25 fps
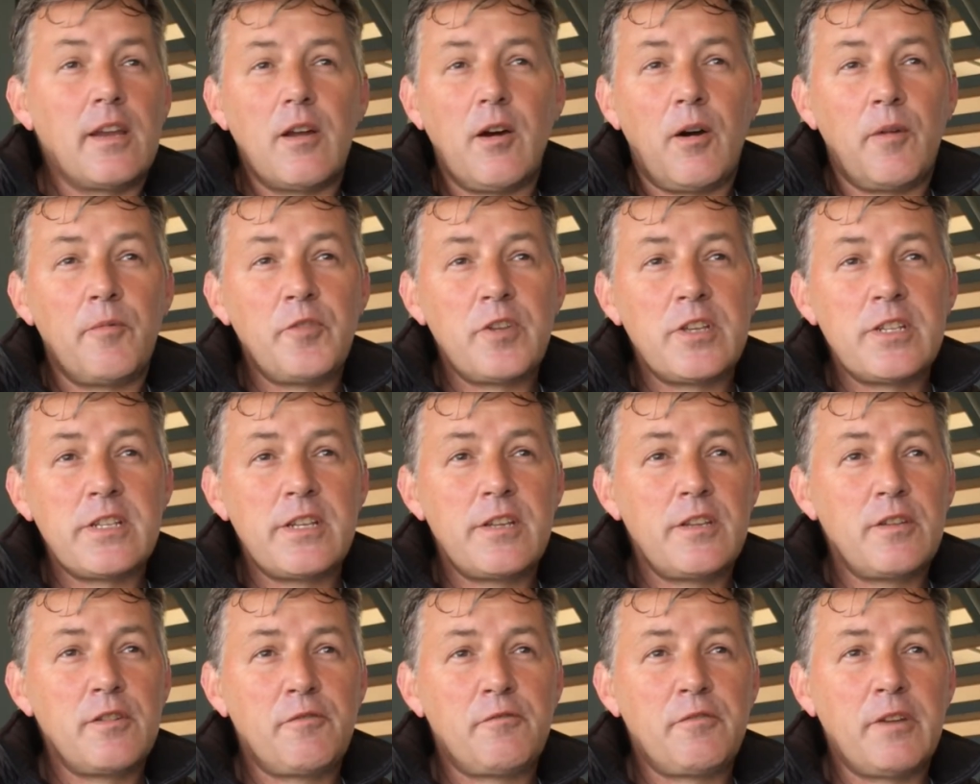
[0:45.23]

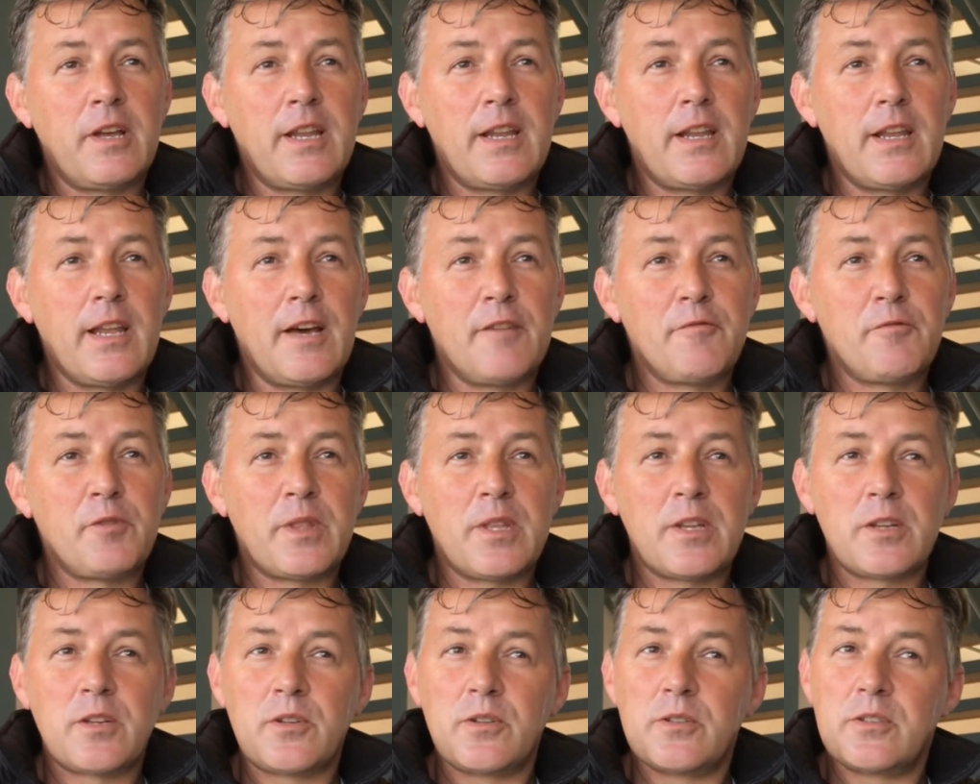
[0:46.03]
obviously you fell in love with
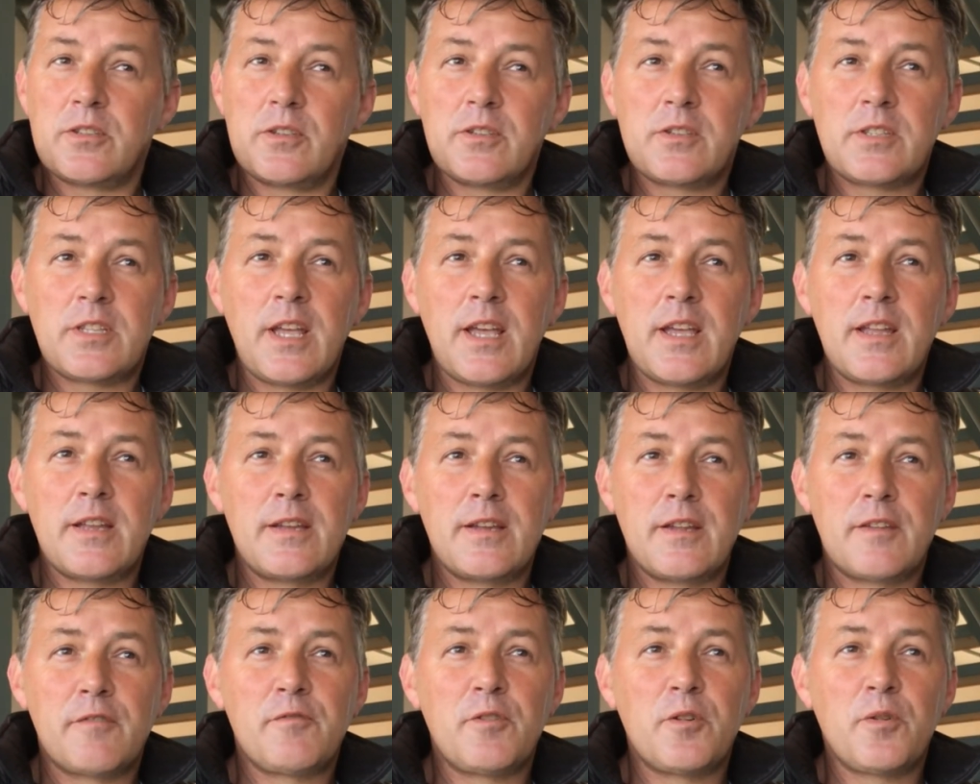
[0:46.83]
it because you stayed
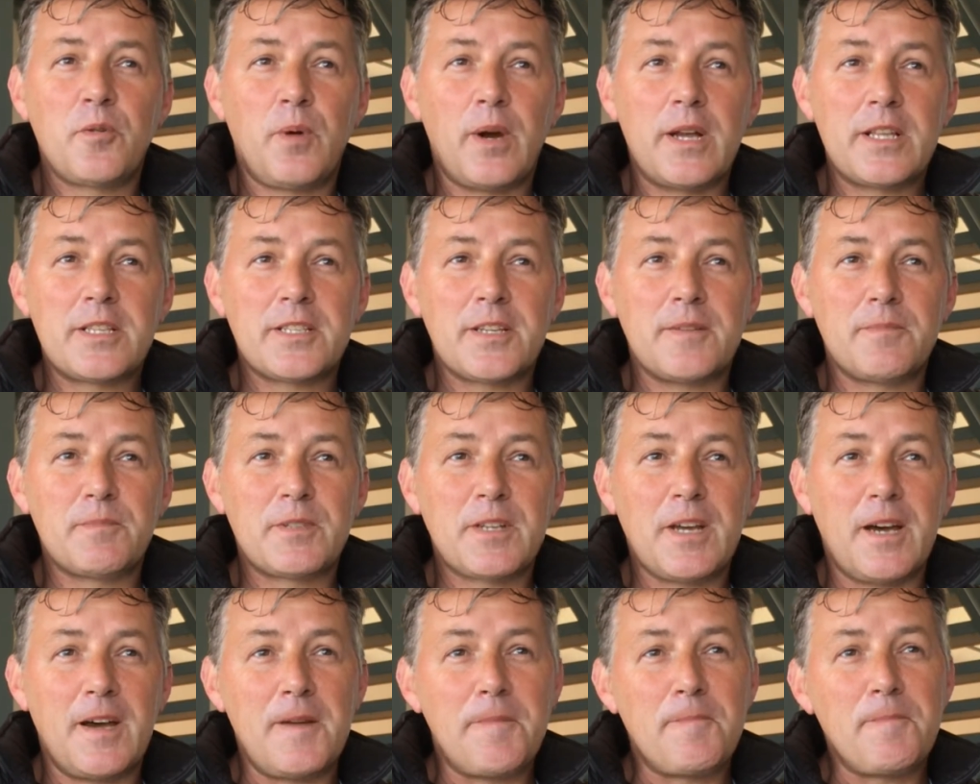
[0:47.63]
in it for quite some
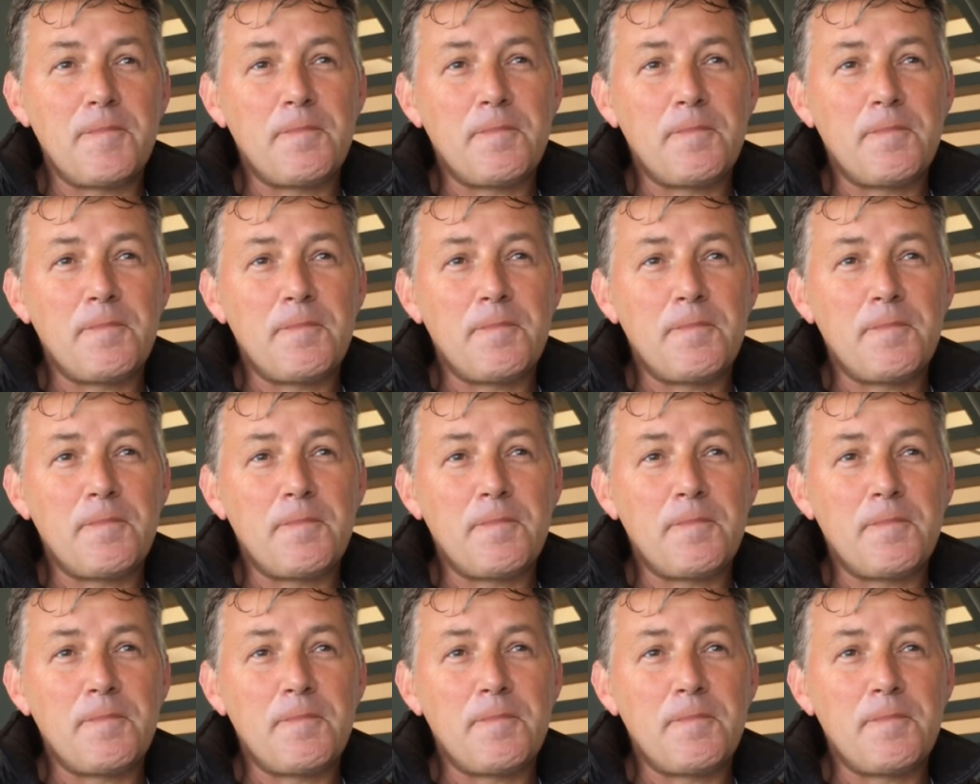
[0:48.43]
time.